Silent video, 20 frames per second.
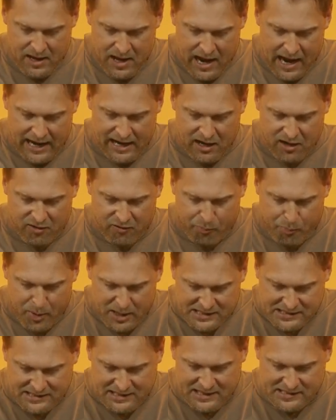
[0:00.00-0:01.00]
I hear of
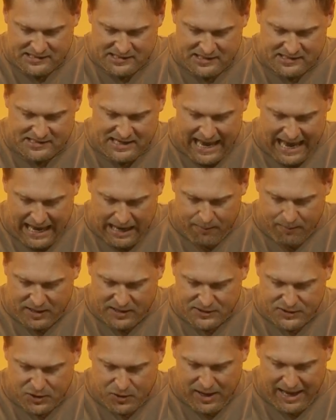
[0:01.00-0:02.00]
businesses
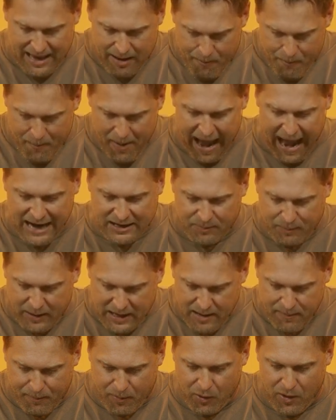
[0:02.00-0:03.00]
aiming to impact
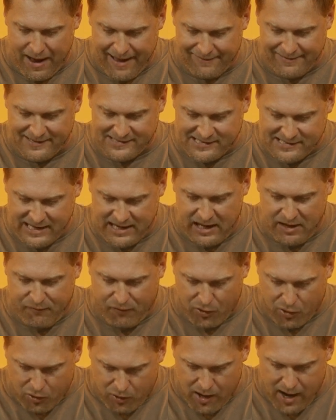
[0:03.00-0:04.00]
people and the city
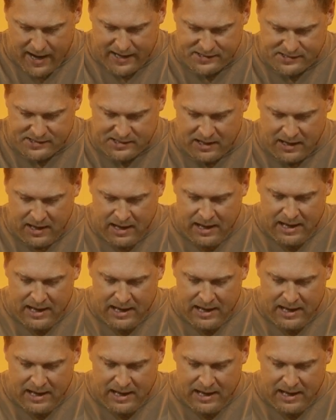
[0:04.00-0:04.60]
for Christ,